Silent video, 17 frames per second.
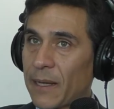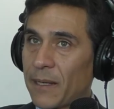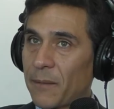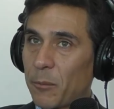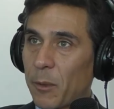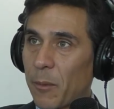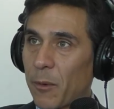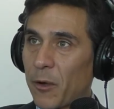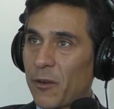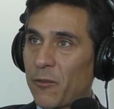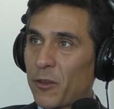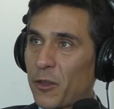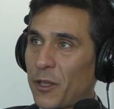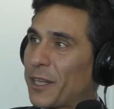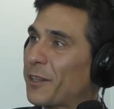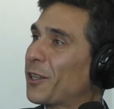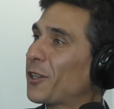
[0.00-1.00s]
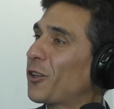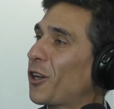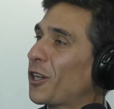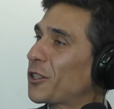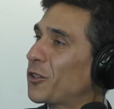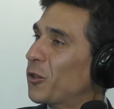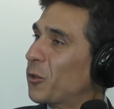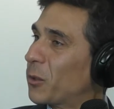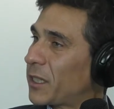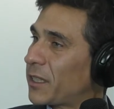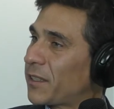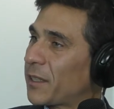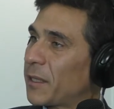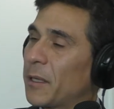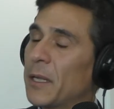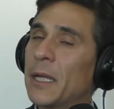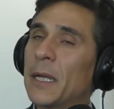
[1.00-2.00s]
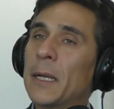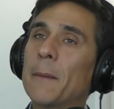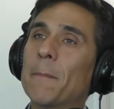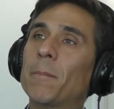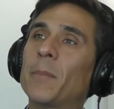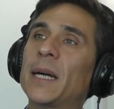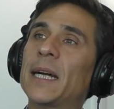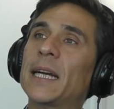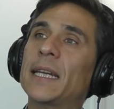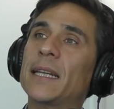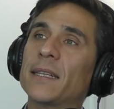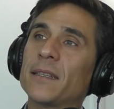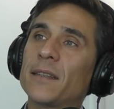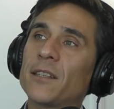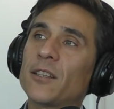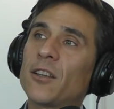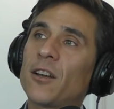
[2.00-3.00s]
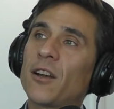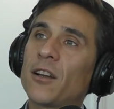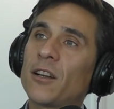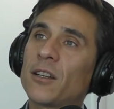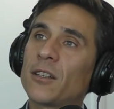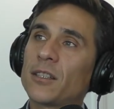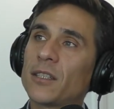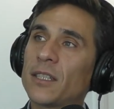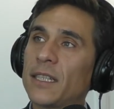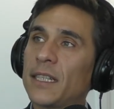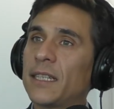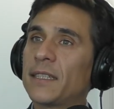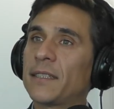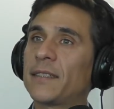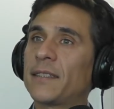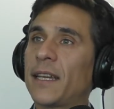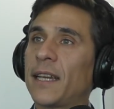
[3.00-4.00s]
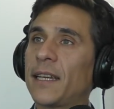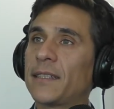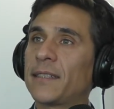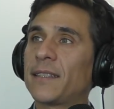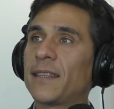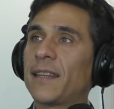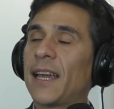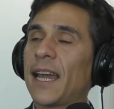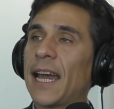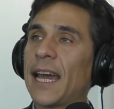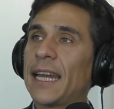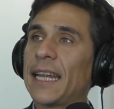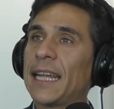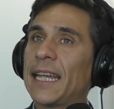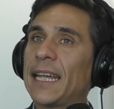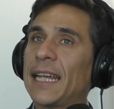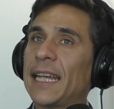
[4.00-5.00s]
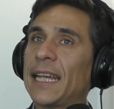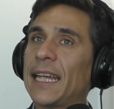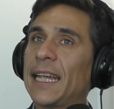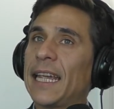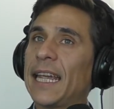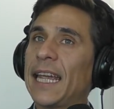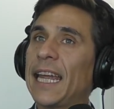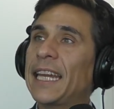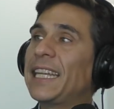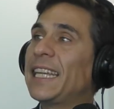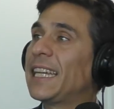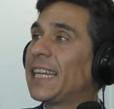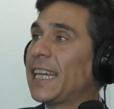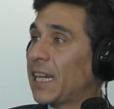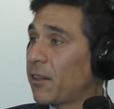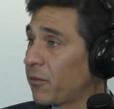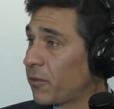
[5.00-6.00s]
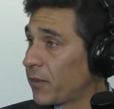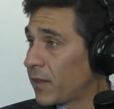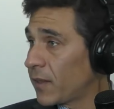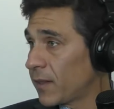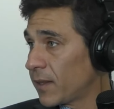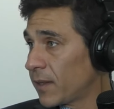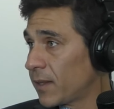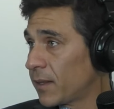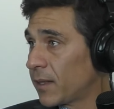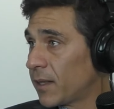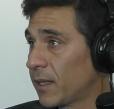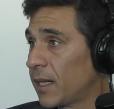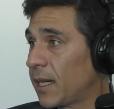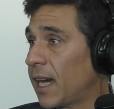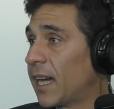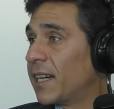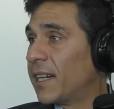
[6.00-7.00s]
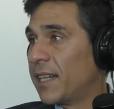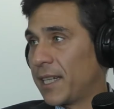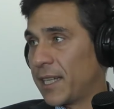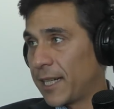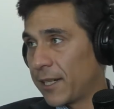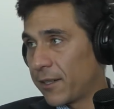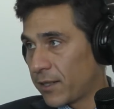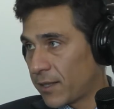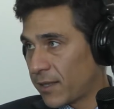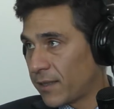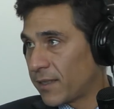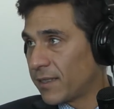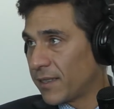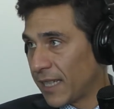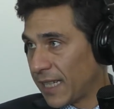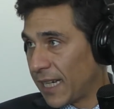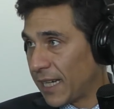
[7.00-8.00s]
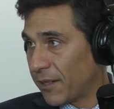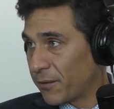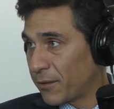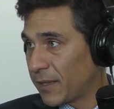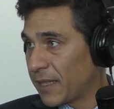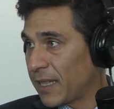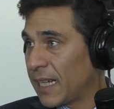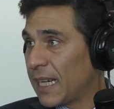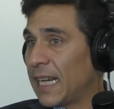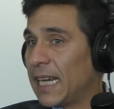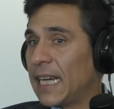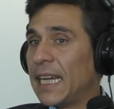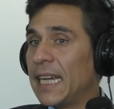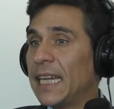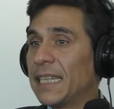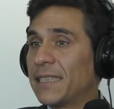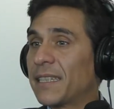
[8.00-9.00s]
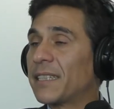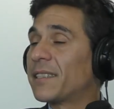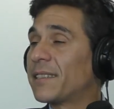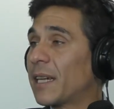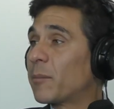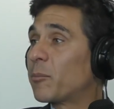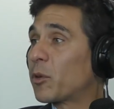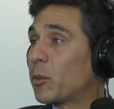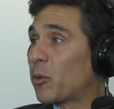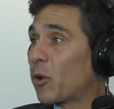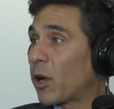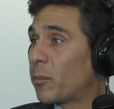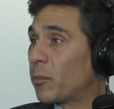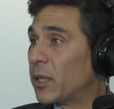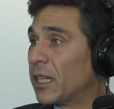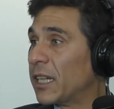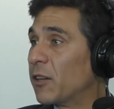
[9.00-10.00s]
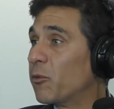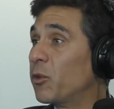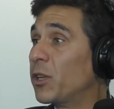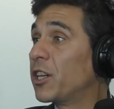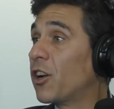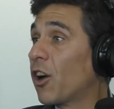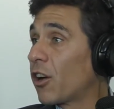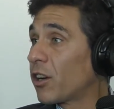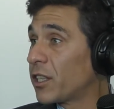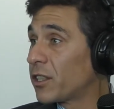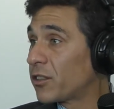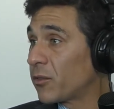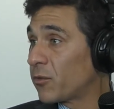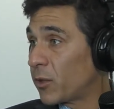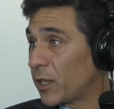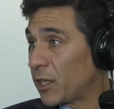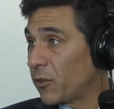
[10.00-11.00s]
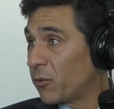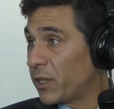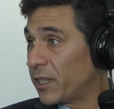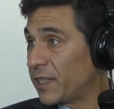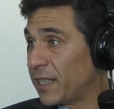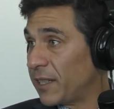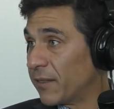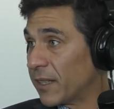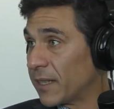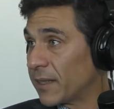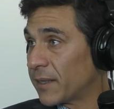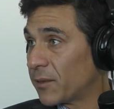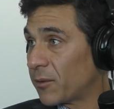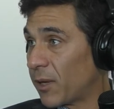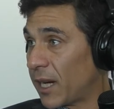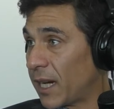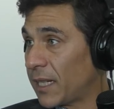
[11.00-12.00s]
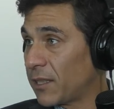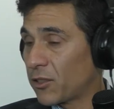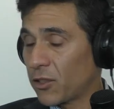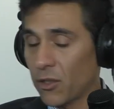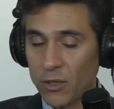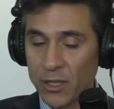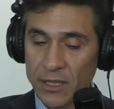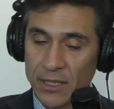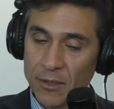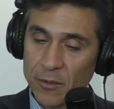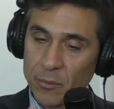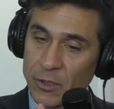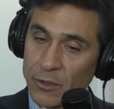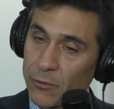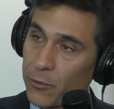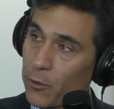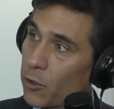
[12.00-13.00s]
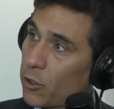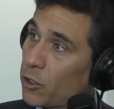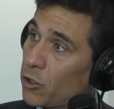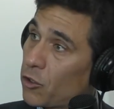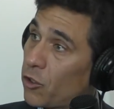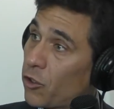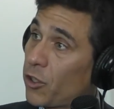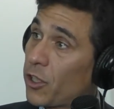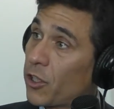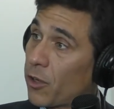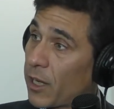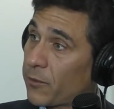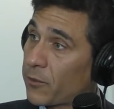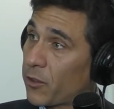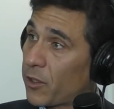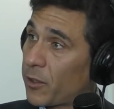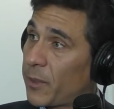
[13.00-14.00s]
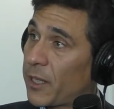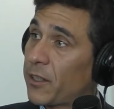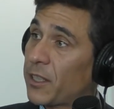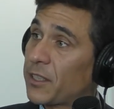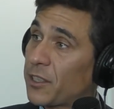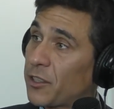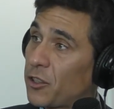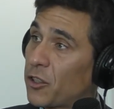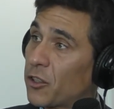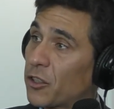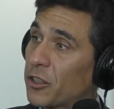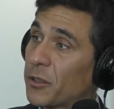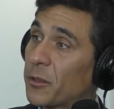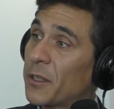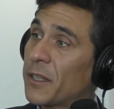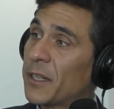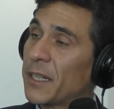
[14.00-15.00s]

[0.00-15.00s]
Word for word: remember everything in the law is nuanced for sure but the law says that any gift and an inheritance is a gift mm-hmm. is separate property regardless wow. of when you receive it Perfect. right so either before during or after the marriage is yours